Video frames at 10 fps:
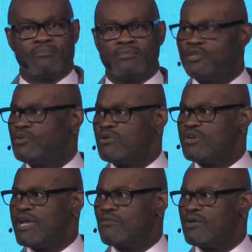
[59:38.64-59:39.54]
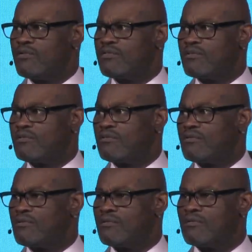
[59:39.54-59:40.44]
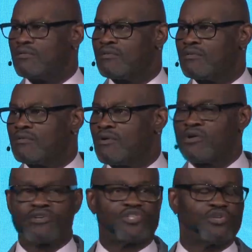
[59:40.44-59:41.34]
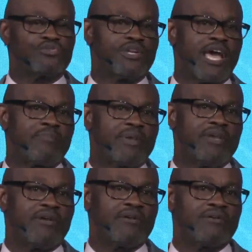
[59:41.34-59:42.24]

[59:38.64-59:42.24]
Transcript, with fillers: Do you know your net worth? Are your children happy here?